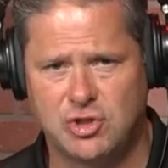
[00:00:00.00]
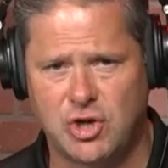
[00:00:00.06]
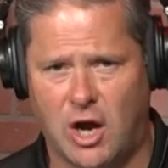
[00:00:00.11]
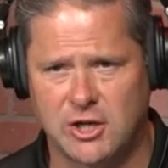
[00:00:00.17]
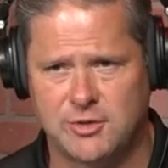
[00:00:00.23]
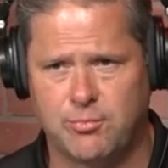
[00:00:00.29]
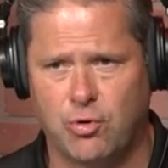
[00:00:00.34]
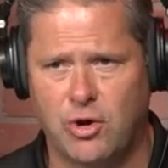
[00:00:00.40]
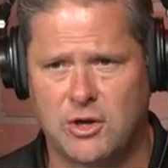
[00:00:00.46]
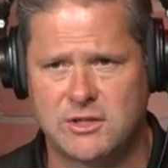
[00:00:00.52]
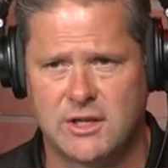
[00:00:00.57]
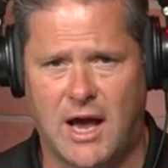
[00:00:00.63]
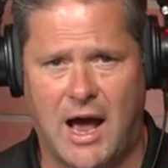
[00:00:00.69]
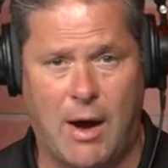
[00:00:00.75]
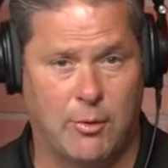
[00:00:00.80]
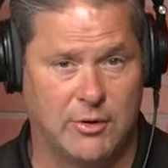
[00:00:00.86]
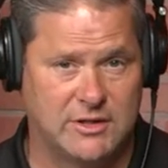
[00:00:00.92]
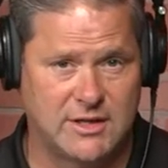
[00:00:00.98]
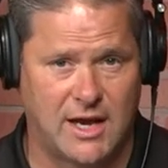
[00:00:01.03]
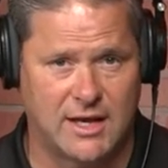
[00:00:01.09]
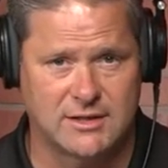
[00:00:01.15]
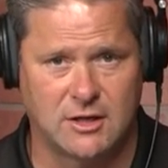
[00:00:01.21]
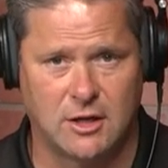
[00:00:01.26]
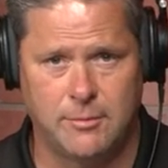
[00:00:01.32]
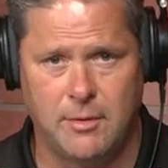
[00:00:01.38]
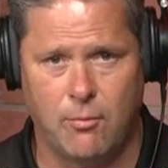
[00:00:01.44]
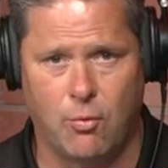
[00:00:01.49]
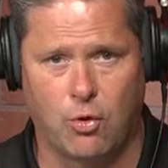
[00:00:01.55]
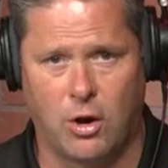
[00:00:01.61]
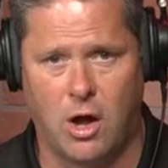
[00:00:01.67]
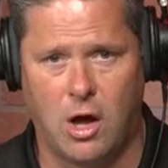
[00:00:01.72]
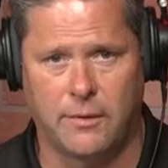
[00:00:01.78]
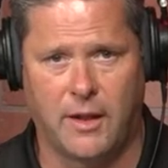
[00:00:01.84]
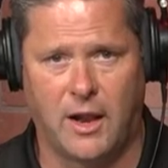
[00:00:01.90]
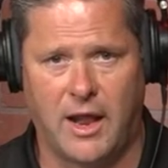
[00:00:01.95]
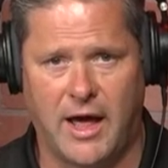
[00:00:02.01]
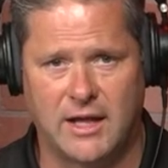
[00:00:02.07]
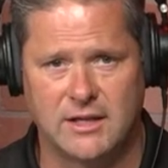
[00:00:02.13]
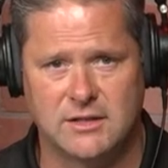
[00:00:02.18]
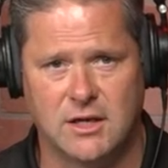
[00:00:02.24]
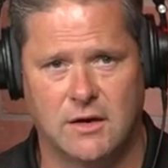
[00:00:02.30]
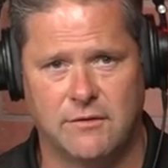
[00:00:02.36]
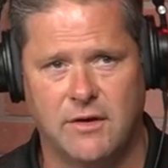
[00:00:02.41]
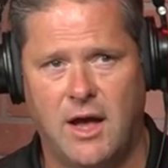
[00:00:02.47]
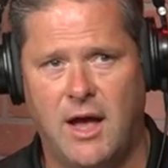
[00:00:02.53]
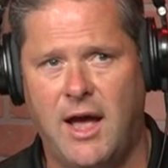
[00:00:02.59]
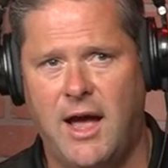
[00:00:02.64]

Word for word: Josh Brooks, I would say, is a little bit more along the lines of